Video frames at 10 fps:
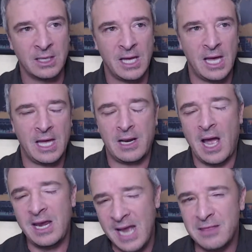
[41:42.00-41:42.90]
And
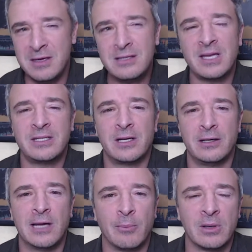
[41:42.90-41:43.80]
I, I think they did a
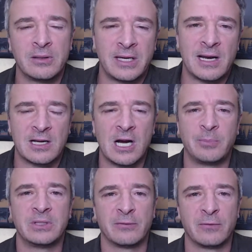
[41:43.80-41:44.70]
number. They got a
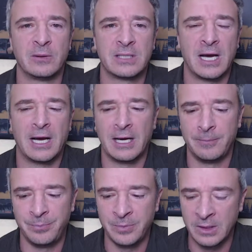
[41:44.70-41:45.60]
couple different,
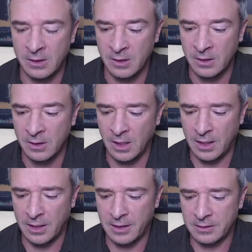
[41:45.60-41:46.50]
um,
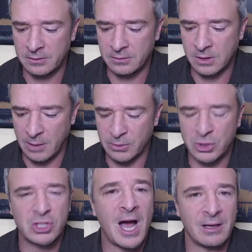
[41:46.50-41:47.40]
uh, couple
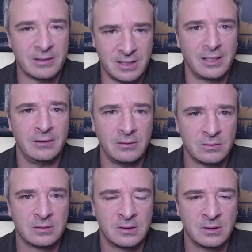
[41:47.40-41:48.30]
shots in
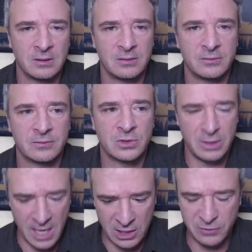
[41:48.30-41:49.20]
to
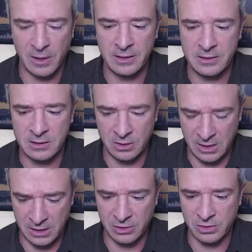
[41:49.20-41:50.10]
the hedge funds, to the
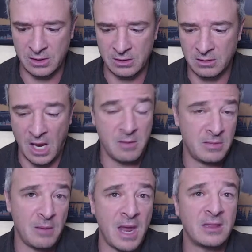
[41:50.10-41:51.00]
industry. They,
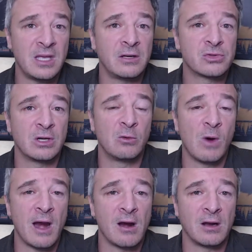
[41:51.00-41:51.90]
they made the industry
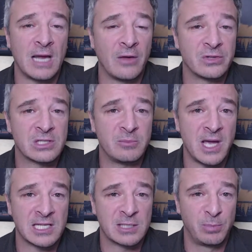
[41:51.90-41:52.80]
aware on how this could be
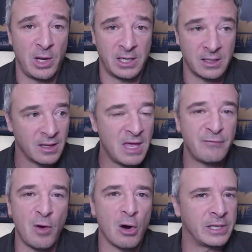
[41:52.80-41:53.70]
exploited.
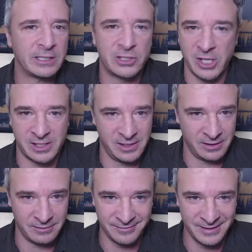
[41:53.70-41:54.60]
They've already
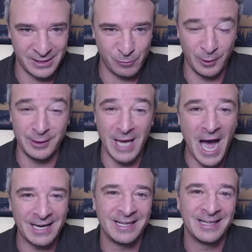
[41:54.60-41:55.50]
adjusted. This will
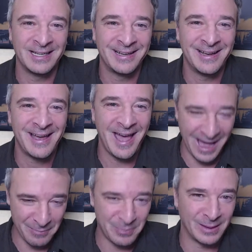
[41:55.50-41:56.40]
not
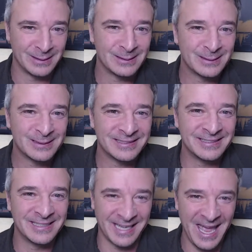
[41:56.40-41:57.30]
happen
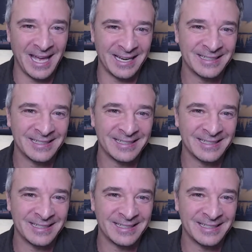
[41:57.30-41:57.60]
again.